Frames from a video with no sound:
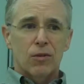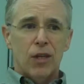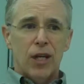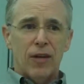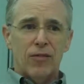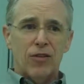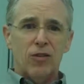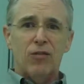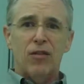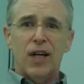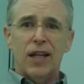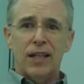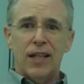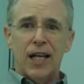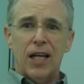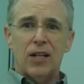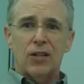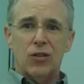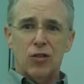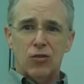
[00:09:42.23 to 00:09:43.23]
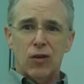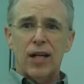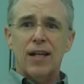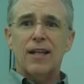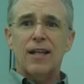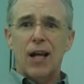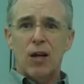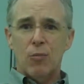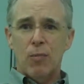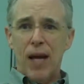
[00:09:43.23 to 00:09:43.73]
you have to
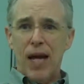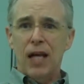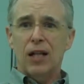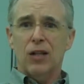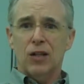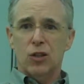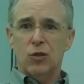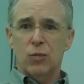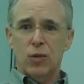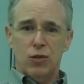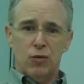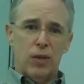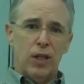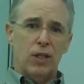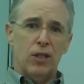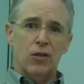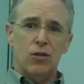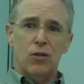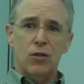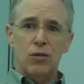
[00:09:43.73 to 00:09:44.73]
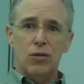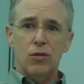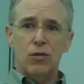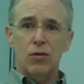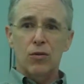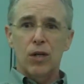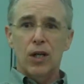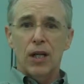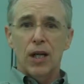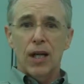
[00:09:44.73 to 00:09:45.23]
strike that balance between the
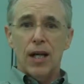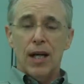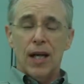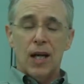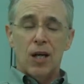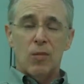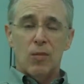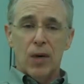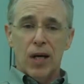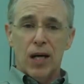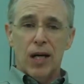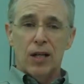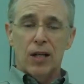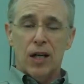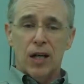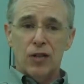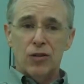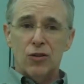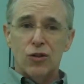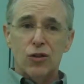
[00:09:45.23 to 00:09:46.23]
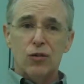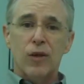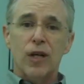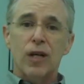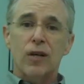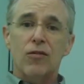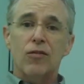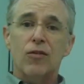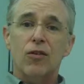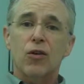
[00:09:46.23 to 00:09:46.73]
two. And by us
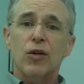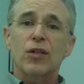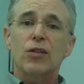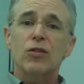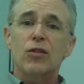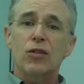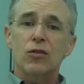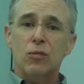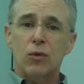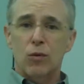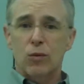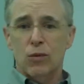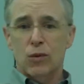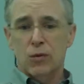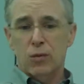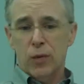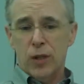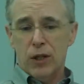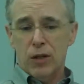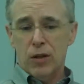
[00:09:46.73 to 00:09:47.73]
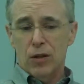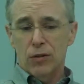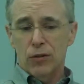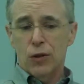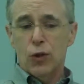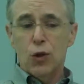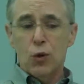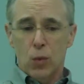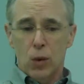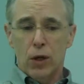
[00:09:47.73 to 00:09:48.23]
doing, for instance, what we call
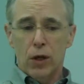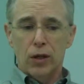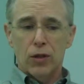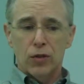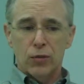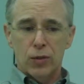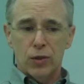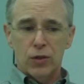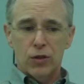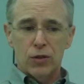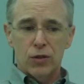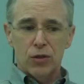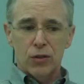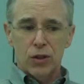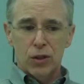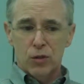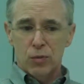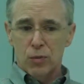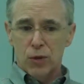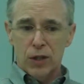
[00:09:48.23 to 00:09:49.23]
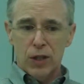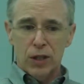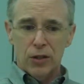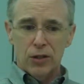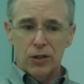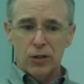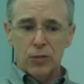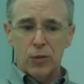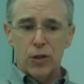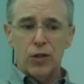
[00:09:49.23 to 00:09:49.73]
New Works, which is this
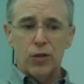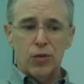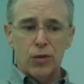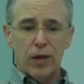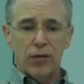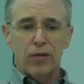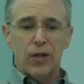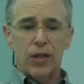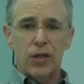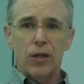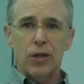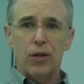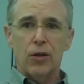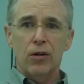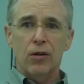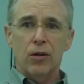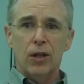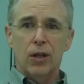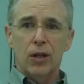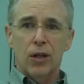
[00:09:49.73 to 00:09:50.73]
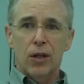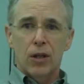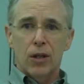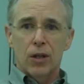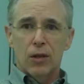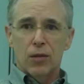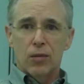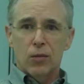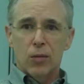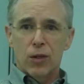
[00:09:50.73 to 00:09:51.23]
production we do every year,
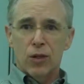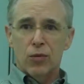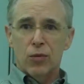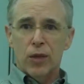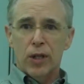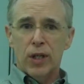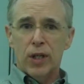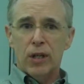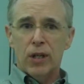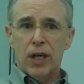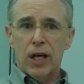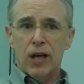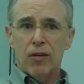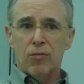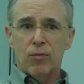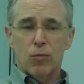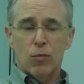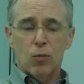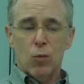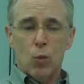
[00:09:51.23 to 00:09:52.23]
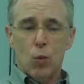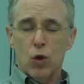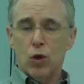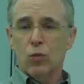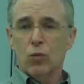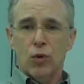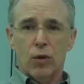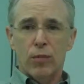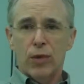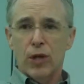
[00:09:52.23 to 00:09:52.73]
which we have
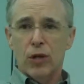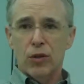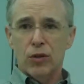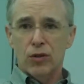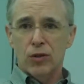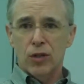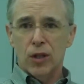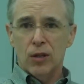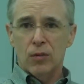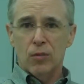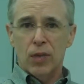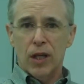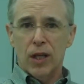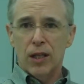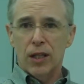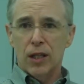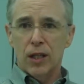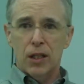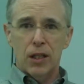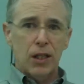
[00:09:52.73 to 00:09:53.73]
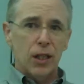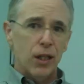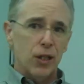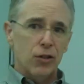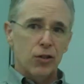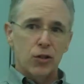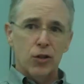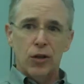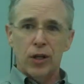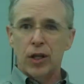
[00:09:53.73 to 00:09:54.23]
world premieres done by
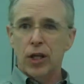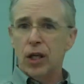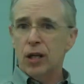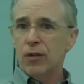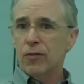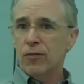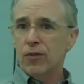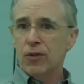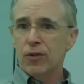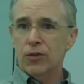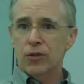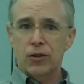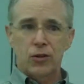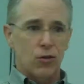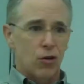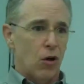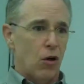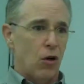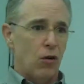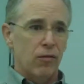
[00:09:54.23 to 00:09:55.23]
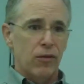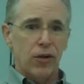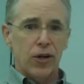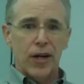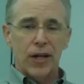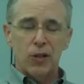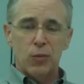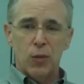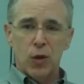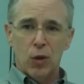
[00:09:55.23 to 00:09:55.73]
cutting-edge choreographers. It's all
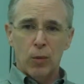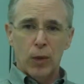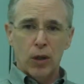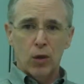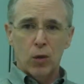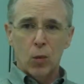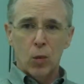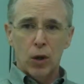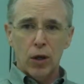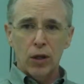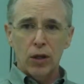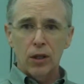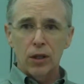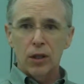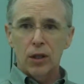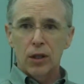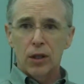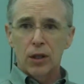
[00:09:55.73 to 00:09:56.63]
very experimental work.